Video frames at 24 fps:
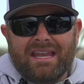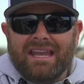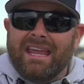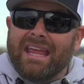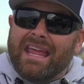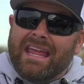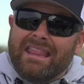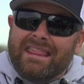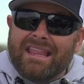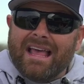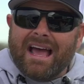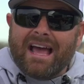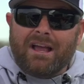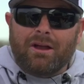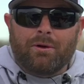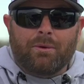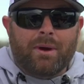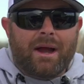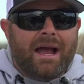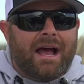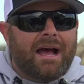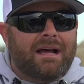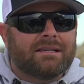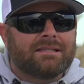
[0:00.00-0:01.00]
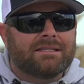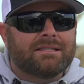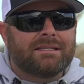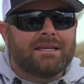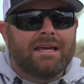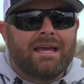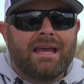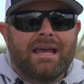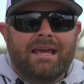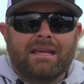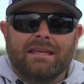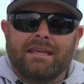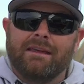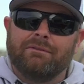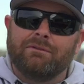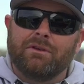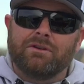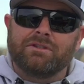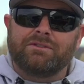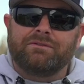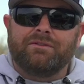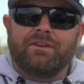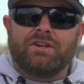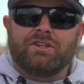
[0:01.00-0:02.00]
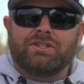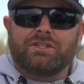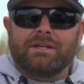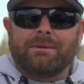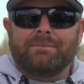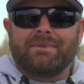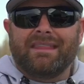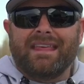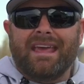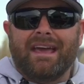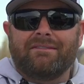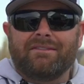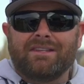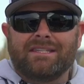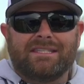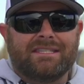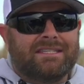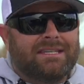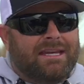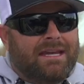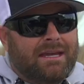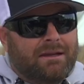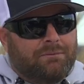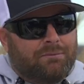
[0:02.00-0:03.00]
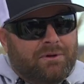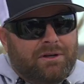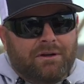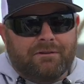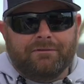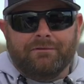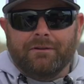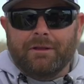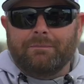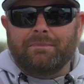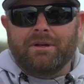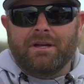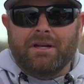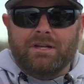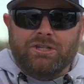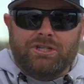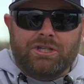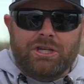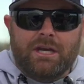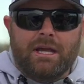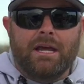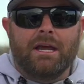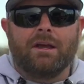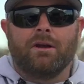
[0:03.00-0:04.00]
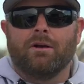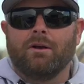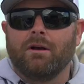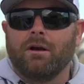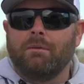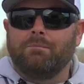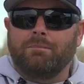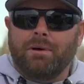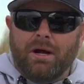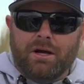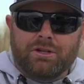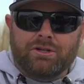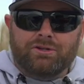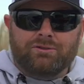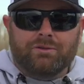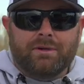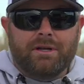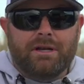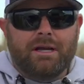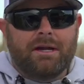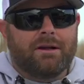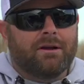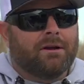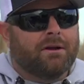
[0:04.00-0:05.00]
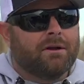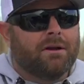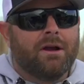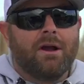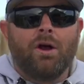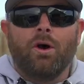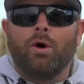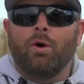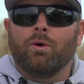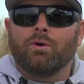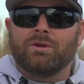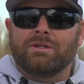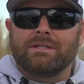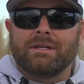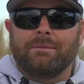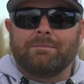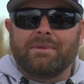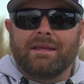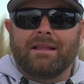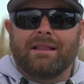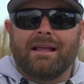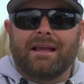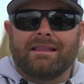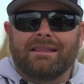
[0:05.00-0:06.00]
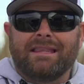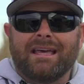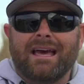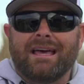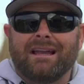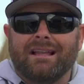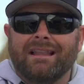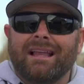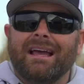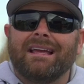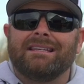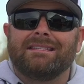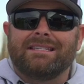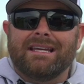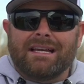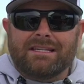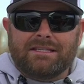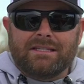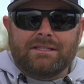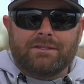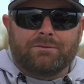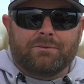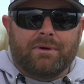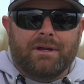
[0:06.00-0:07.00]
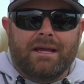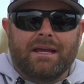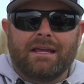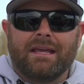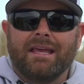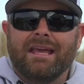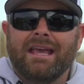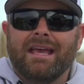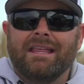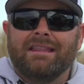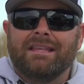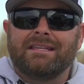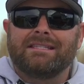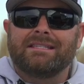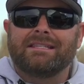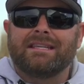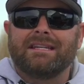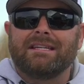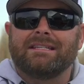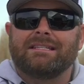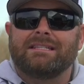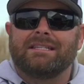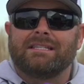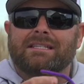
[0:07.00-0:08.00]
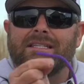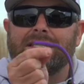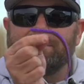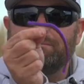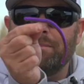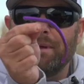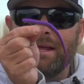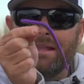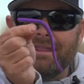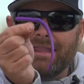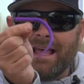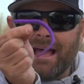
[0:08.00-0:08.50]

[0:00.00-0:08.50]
it in that grass, give those fish something they haven't seen when you're flipping a jig or a punch rig or, or something like that, a light Texas rig. This is gonna suspend